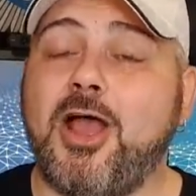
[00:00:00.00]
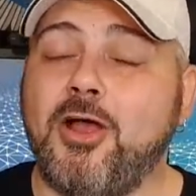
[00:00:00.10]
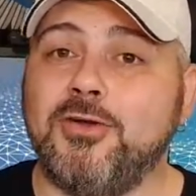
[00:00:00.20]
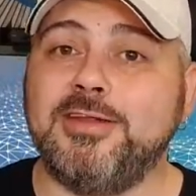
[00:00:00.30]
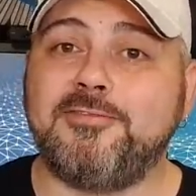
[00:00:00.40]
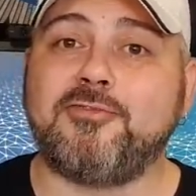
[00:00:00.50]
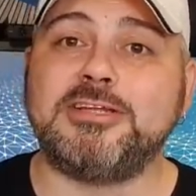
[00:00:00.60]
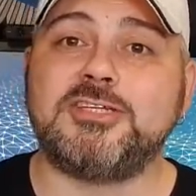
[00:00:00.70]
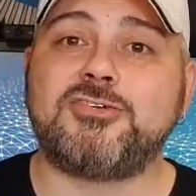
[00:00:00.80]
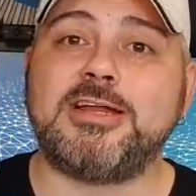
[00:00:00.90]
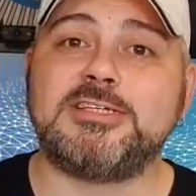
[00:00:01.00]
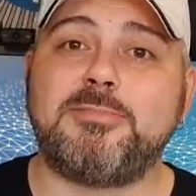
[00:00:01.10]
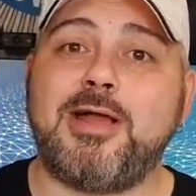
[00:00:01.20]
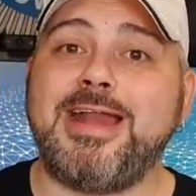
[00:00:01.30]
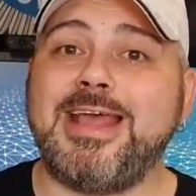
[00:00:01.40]
only for it to
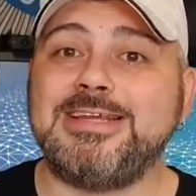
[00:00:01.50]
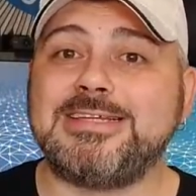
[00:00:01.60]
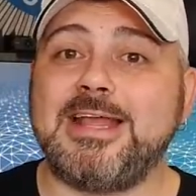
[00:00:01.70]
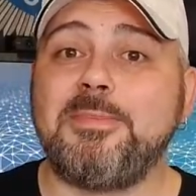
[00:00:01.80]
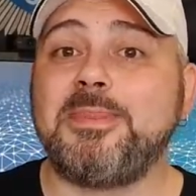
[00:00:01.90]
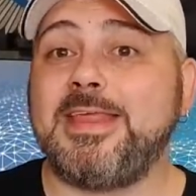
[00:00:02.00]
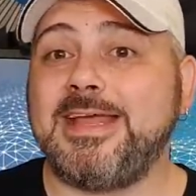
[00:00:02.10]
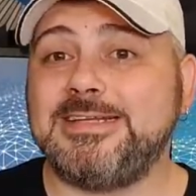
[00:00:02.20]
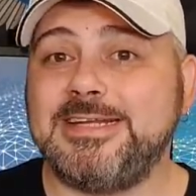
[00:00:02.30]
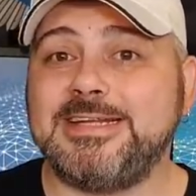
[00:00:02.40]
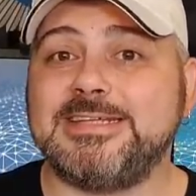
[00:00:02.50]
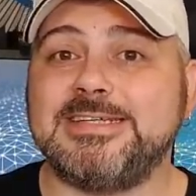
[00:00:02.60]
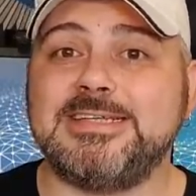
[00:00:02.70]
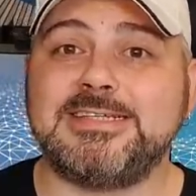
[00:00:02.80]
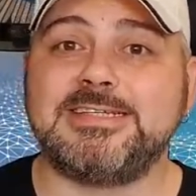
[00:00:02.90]
transpire later that it did
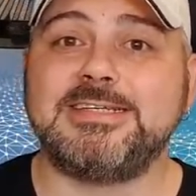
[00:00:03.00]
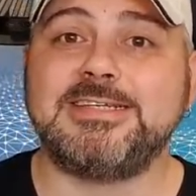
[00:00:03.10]
exist.